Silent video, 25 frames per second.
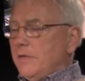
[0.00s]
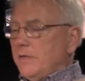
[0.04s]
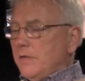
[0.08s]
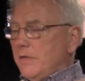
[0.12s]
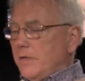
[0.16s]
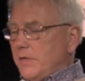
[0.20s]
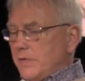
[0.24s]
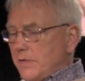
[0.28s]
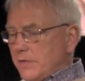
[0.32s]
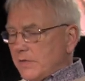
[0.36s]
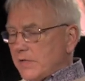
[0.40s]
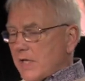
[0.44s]

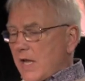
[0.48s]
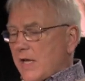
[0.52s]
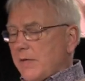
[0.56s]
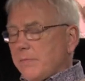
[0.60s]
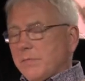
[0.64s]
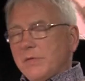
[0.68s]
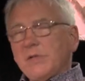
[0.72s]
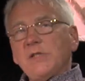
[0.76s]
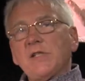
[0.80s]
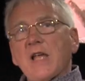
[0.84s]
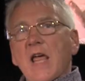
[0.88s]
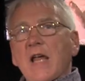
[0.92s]
the
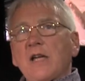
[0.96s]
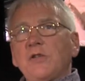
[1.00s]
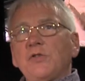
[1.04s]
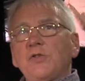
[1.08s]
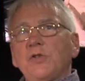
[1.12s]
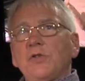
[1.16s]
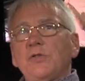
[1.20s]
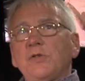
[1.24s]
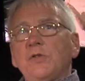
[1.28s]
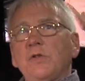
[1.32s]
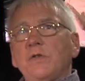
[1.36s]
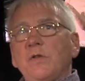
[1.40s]
same
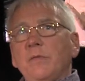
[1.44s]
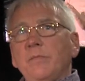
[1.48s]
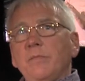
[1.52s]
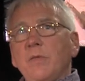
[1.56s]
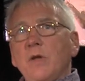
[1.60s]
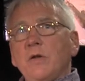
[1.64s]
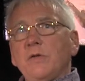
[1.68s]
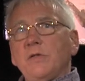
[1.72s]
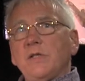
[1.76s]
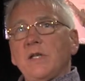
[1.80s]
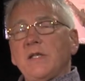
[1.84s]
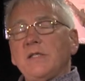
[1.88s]
sections of the
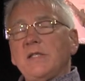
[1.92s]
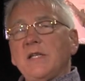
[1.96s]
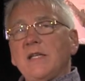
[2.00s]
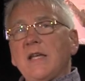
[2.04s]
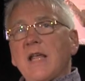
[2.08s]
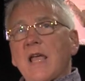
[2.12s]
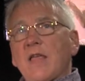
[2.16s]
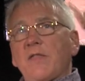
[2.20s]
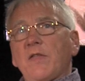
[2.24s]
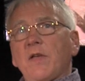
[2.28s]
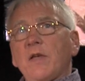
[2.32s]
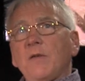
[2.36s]
music
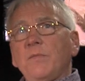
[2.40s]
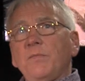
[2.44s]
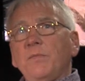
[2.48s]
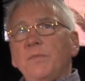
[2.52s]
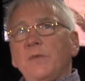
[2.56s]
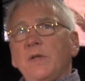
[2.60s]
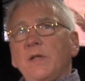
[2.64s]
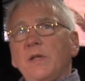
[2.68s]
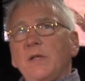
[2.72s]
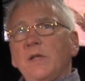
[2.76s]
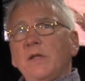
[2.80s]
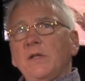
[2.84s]
together
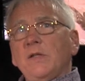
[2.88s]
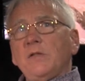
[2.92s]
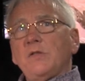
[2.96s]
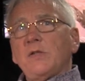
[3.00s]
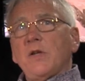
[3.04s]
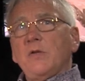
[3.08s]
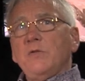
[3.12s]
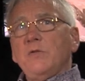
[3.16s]
so